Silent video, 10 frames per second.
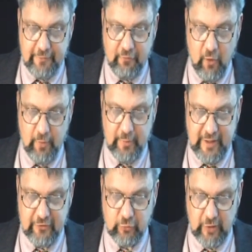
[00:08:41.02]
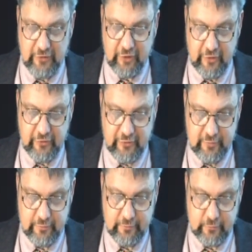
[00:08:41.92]
The former means riches,
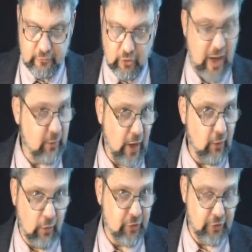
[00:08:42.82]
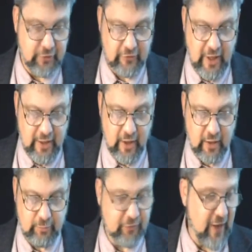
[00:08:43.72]
or, or you could say
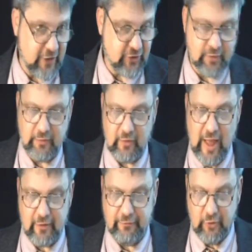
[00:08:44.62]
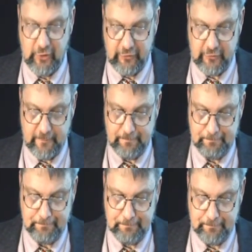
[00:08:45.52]
uh, perfection, the latter fullness.
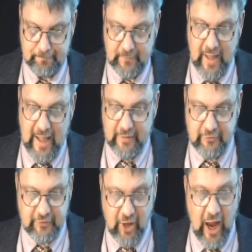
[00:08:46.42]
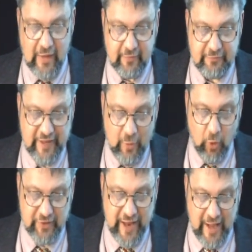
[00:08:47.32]
Hence, the tithe of ten,
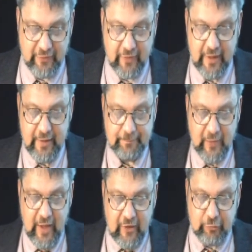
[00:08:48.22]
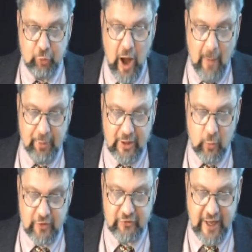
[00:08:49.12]
or tenth is properly
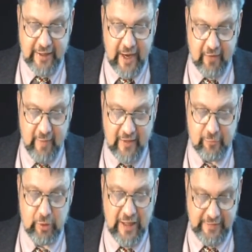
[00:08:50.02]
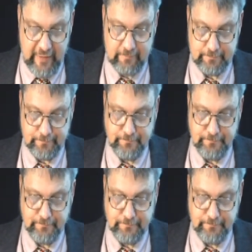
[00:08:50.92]
what is taken out of man's plenty.